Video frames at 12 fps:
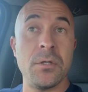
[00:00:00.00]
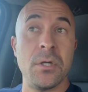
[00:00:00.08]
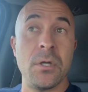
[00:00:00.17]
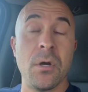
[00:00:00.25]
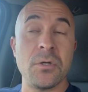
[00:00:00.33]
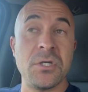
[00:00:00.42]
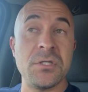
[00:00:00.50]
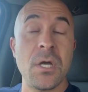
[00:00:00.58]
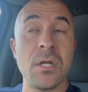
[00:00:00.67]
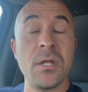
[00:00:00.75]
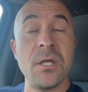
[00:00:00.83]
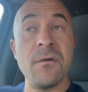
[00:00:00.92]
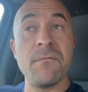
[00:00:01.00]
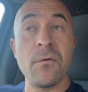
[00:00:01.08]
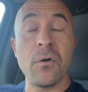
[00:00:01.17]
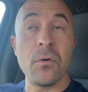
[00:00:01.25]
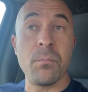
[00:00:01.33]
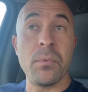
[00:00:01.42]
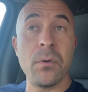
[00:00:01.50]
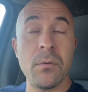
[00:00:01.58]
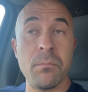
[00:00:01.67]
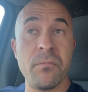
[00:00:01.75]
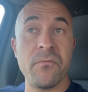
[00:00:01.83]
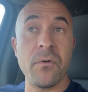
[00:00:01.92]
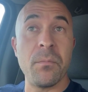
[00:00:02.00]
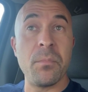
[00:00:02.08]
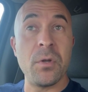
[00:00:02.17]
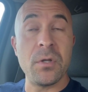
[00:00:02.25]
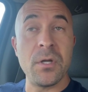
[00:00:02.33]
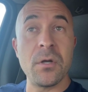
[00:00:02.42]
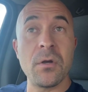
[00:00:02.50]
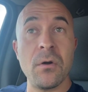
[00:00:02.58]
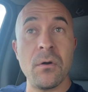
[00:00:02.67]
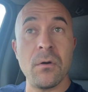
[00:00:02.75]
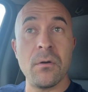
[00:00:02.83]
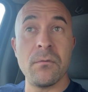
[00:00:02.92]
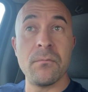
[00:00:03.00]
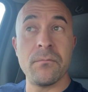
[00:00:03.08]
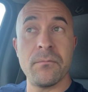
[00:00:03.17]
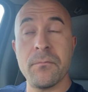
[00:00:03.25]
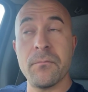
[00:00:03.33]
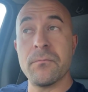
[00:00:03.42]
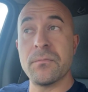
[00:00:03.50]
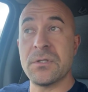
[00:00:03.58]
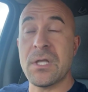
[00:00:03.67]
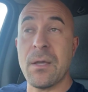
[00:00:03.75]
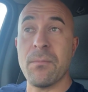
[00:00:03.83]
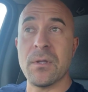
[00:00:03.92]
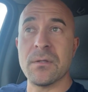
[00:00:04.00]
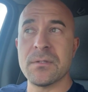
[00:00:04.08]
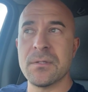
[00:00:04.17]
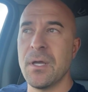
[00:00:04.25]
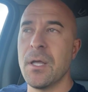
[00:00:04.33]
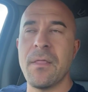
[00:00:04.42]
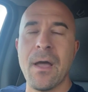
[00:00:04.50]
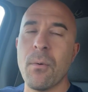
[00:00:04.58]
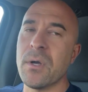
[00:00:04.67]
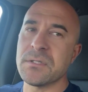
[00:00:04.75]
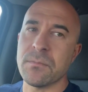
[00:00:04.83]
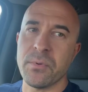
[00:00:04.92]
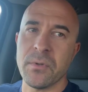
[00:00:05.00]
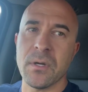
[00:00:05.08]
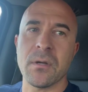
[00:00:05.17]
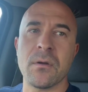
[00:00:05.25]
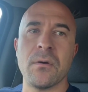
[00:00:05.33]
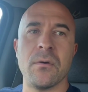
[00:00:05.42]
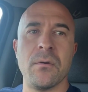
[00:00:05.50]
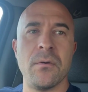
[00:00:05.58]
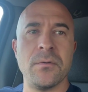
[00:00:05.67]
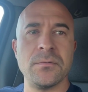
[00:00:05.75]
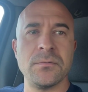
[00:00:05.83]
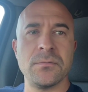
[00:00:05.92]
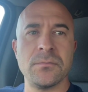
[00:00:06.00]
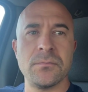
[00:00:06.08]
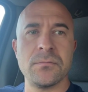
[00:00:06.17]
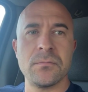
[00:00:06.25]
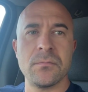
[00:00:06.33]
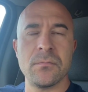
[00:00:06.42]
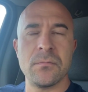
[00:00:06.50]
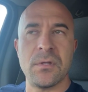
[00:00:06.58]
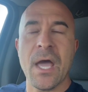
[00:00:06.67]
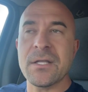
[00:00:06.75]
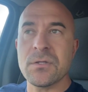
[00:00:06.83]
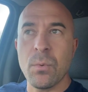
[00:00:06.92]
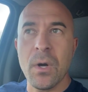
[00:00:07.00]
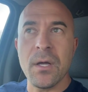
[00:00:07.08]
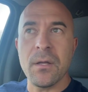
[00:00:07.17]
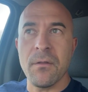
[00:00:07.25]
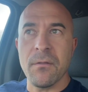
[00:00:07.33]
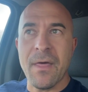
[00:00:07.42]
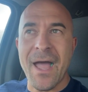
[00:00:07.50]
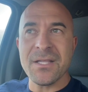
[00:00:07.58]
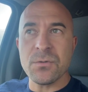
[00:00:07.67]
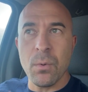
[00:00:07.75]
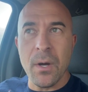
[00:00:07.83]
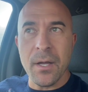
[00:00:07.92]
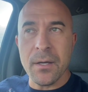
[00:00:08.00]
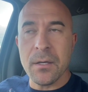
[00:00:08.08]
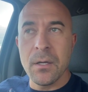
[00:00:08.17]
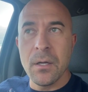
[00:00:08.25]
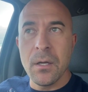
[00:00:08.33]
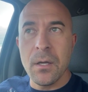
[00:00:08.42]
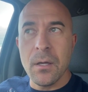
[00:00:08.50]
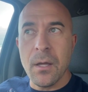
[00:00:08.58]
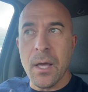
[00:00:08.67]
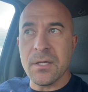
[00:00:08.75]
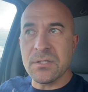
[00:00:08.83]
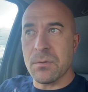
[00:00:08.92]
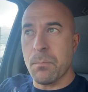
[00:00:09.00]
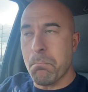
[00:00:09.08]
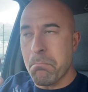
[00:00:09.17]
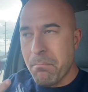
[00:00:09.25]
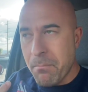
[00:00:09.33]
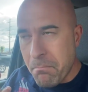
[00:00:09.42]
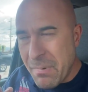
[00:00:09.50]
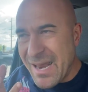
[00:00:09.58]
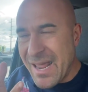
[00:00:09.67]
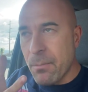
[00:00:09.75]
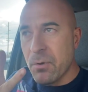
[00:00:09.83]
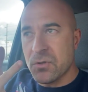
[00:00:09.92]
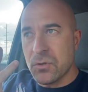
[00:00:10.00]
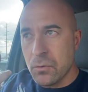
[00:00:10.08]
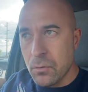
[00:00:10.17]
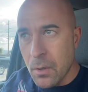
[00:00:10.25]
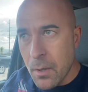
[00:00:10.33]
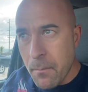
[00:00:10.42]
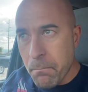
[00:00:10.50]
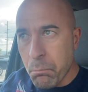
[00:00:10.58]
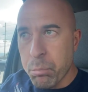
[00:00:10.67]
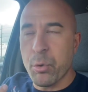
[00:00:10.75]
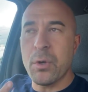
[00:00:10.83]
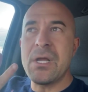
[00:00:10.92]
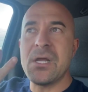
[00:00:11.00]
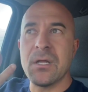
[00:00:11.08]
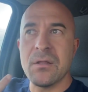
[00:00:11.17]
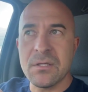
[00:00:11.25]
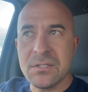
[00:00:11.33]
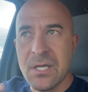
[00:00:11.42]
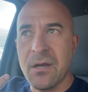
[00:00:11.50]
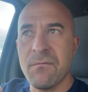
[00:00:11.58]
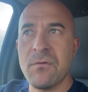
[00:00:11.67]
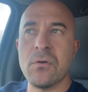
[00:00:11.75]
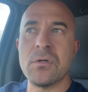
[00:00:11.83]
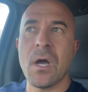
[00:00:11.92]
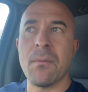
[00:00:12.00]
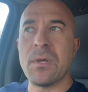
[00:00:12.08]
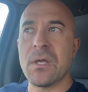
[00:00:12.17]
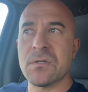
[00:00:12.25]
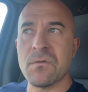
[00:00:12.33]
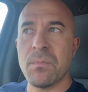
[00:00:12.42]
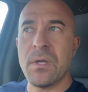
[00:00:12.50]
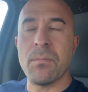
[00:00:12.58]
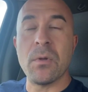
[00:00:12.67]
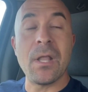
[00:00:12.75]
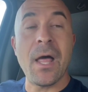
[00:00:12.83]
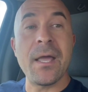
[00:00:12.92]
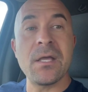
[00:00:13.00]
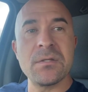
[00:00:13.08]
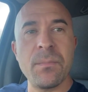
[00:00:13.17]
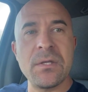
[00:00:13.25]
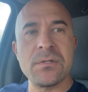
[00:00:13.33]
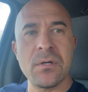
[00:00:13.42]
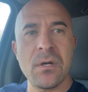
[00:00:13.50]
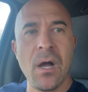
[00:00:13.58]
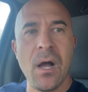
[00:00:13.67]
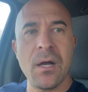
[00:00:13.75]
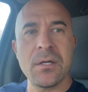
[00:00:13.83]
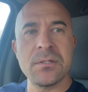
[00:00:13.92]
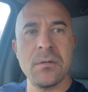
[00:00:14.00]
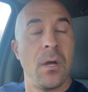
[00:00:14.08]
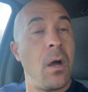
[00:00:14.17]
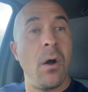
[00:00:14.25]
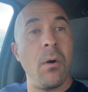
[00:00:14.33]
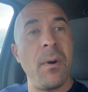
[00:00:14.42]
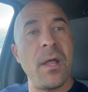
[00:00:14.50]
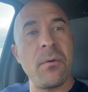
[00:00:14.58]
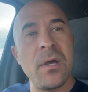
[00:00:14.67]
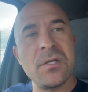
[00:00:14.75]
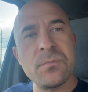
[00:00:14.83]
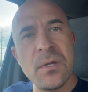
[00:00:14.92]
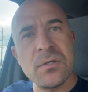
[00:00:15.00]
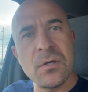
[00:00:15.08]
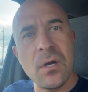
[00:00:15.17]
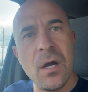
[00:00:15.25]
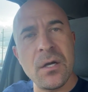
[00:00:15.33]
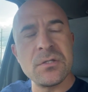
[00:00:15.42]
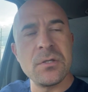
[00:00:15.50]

she's on leave for a political statements. That wasn't political. That's what has been able to breed in the state of Utah because of people like Spencer Cox. Oh, by the way, Spencer Cox,